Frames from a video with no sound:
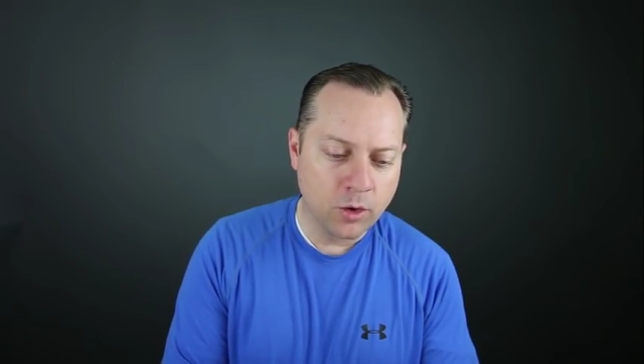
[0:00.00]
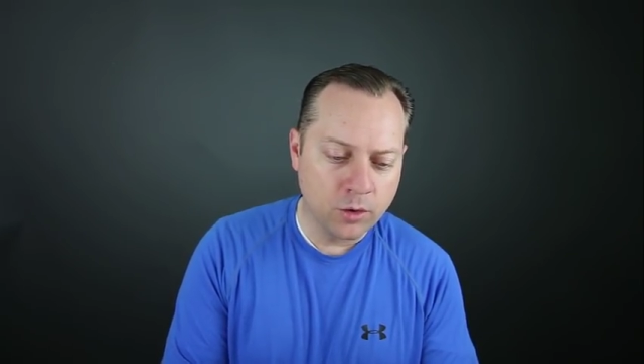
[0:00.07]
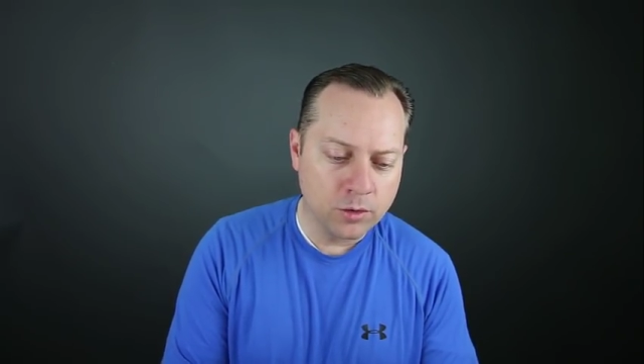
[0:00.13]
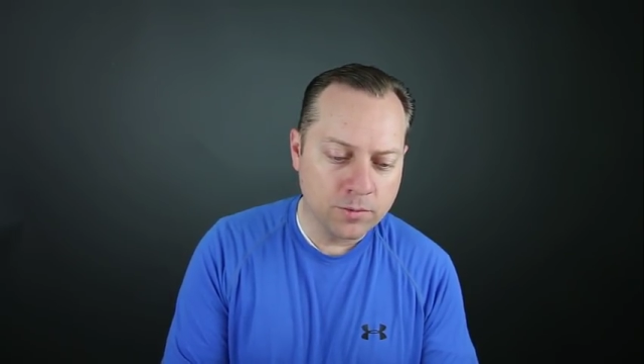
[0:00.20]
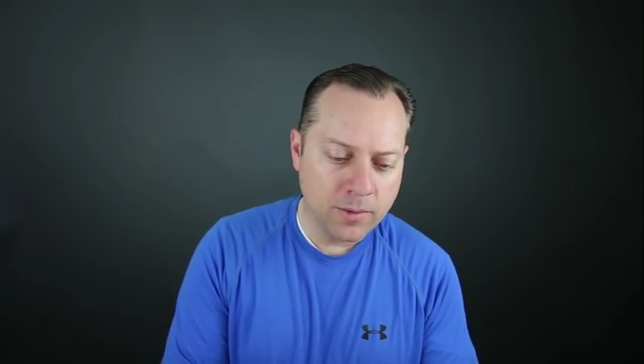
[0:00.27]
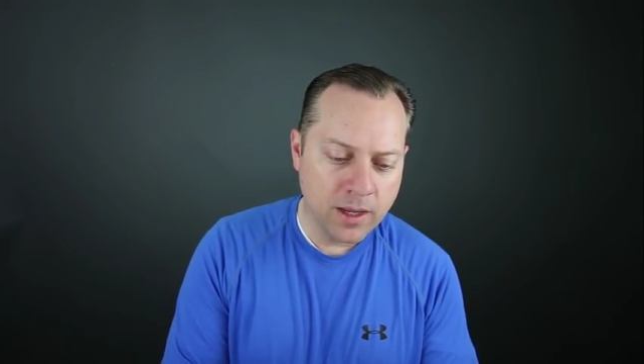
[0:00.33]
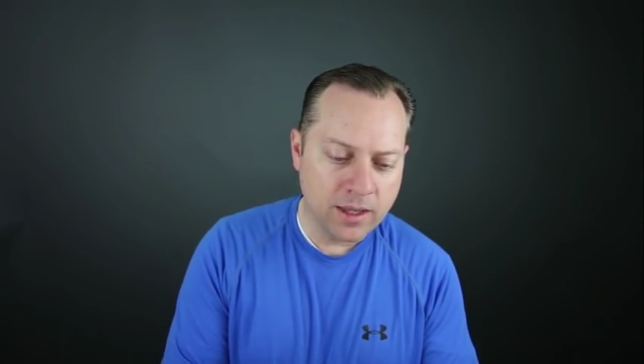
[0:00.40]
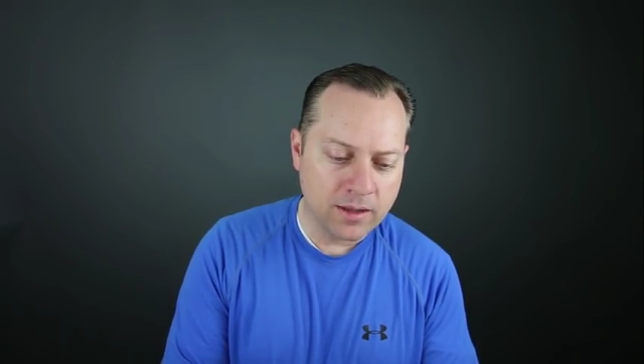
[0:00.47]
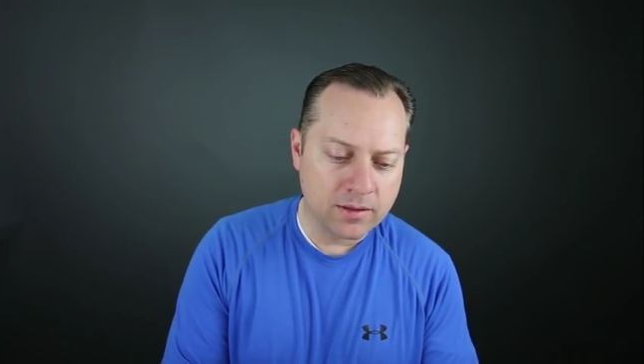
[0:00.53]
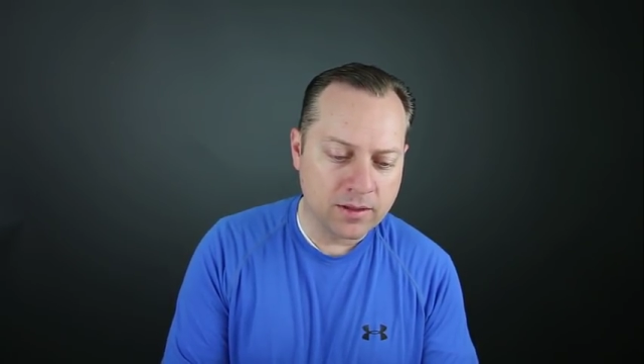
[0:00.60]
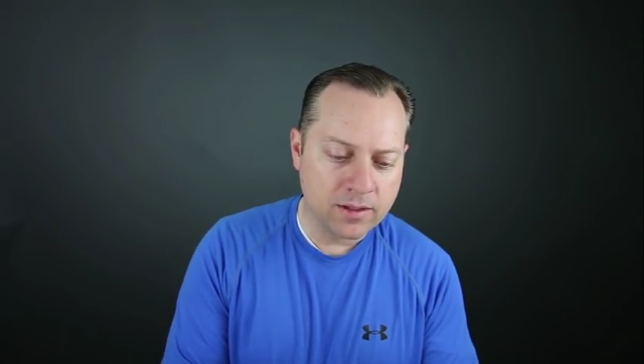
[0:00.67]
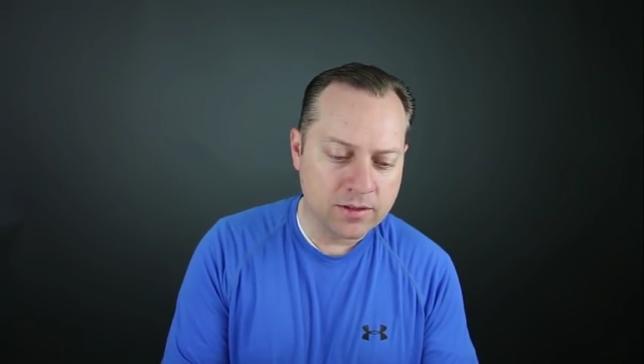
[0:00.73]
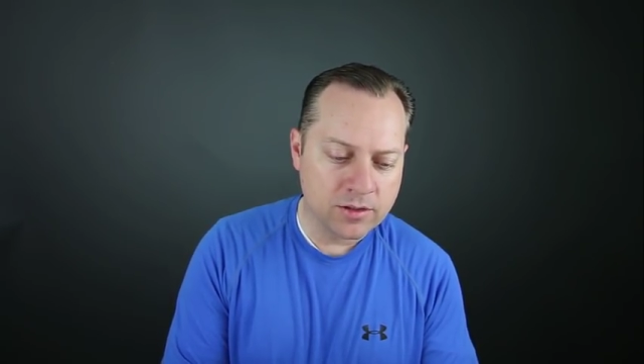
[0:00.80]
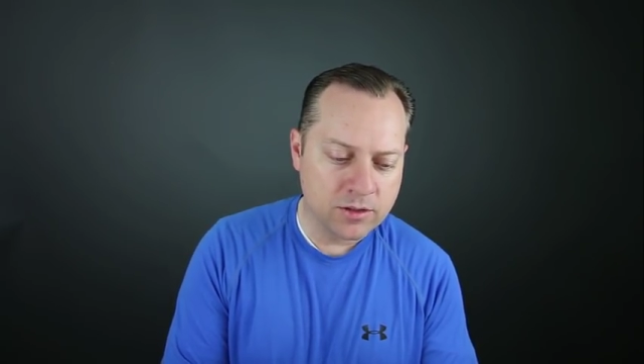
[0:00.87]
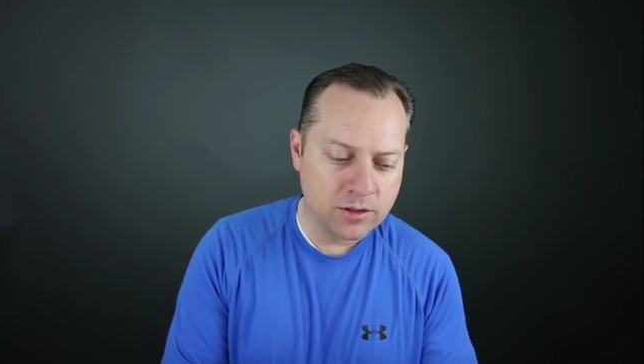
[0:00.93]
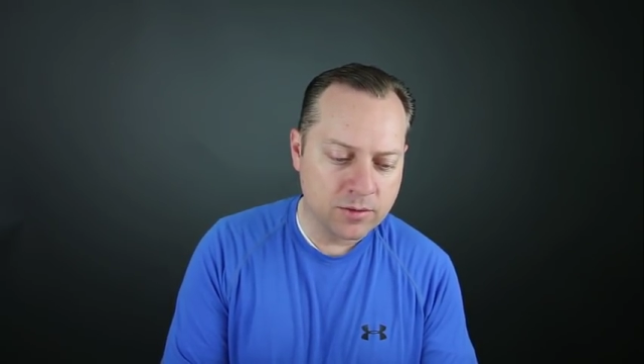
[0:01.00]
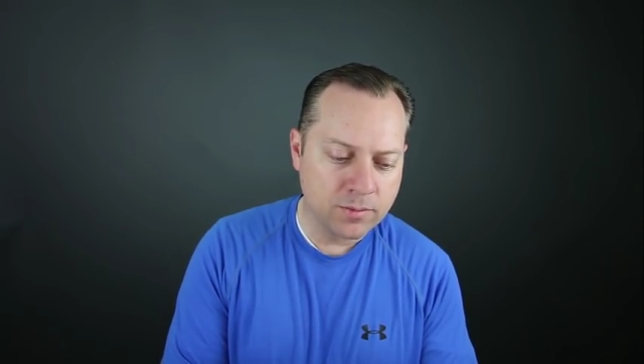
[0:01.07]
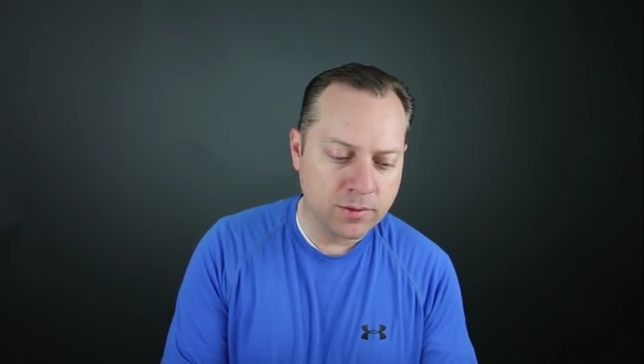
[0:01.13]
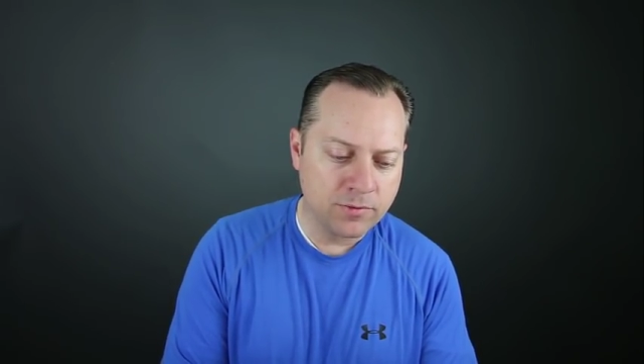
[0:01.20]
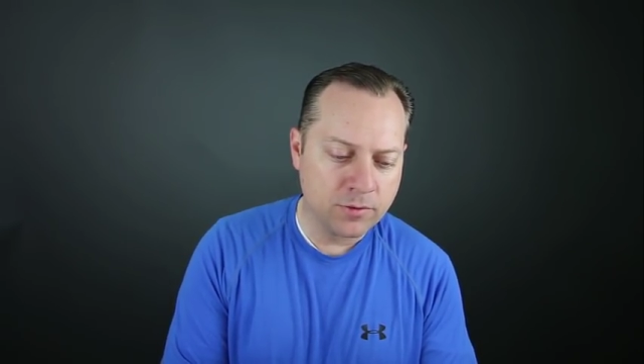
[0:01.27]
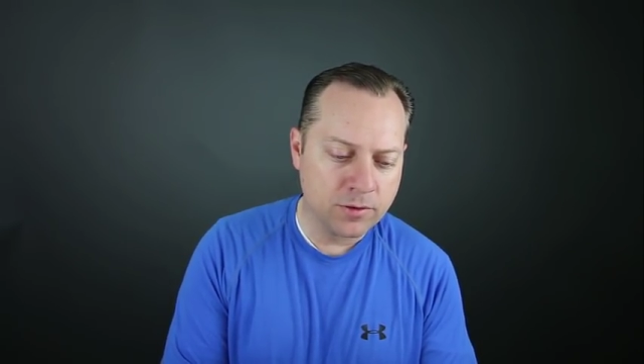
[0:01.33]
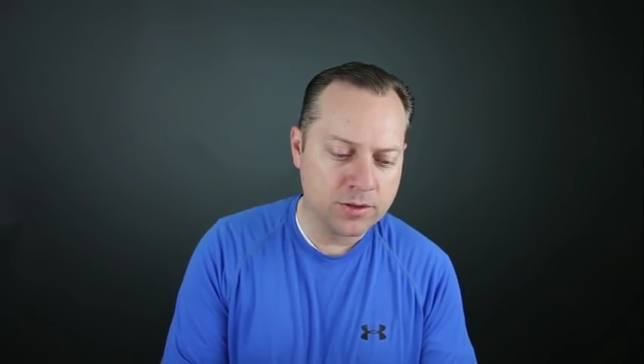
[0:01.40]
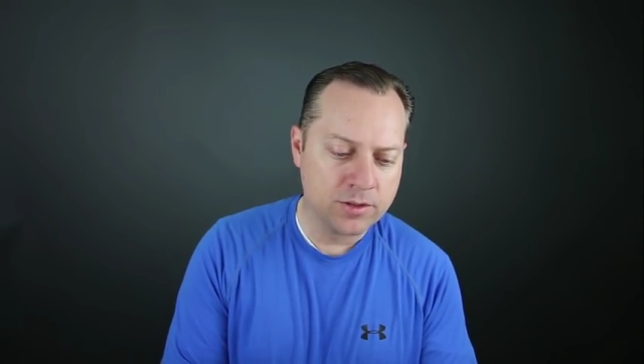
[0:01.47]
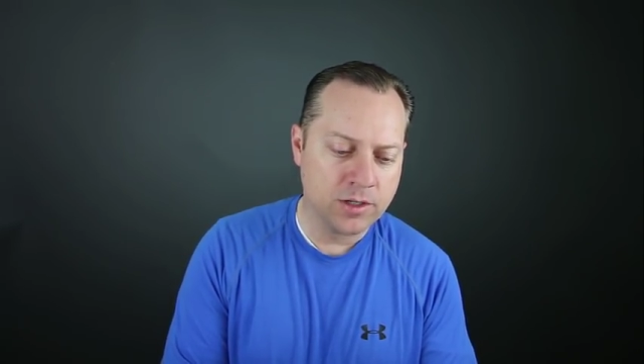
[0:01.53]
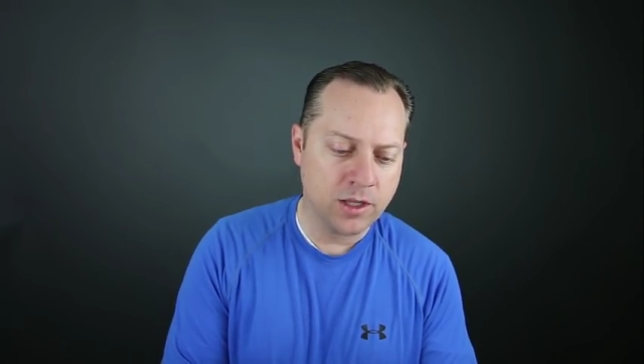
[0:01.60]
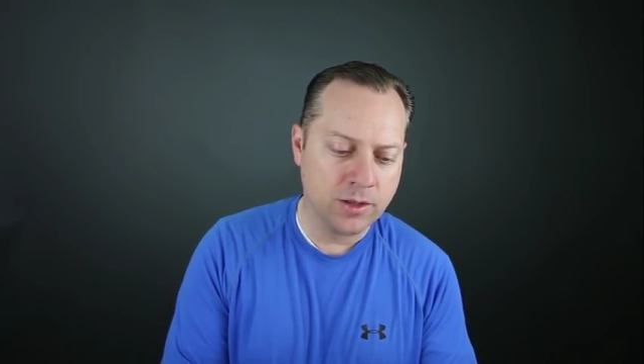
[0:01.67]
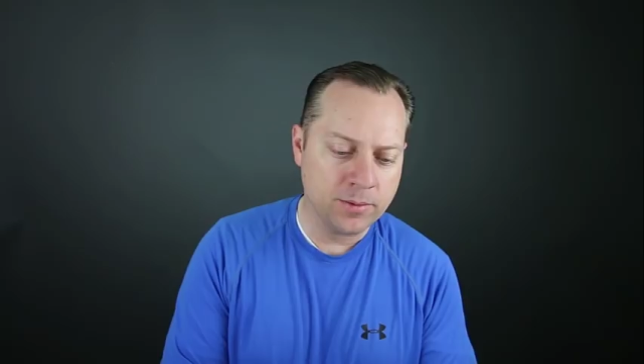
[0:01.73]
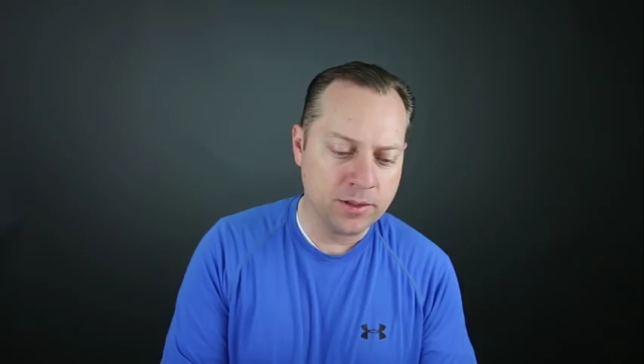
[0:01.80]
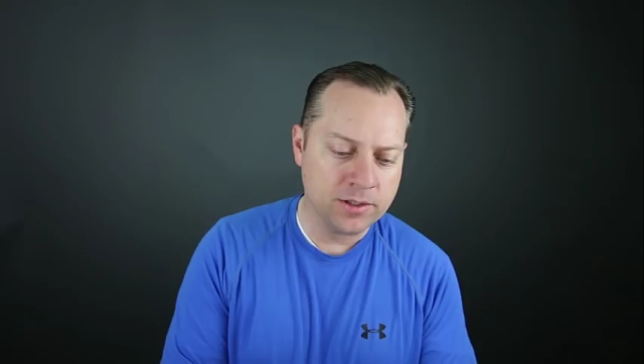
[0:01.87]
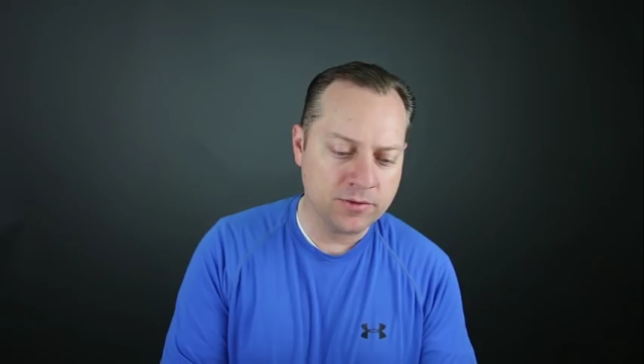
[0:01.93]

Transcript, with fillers: old men that stood before Solomon